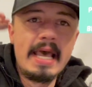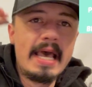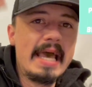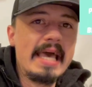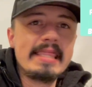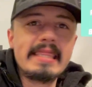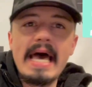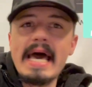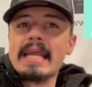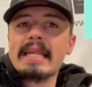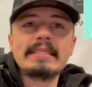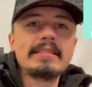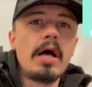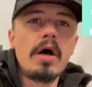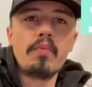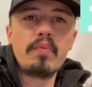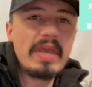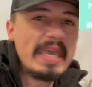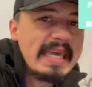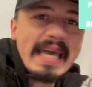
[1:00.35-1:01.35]
And that is all
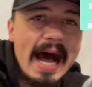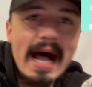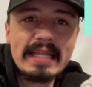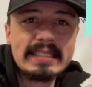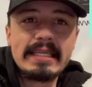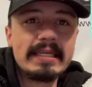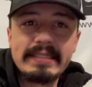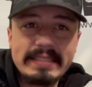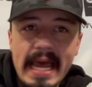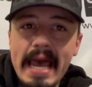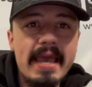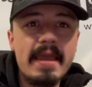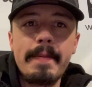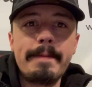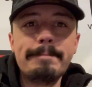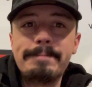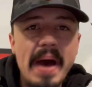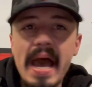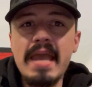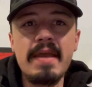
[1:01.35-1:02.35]
we got today,
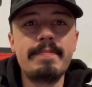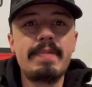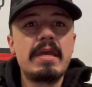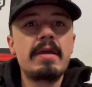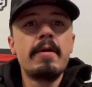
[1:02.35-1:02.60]
baby.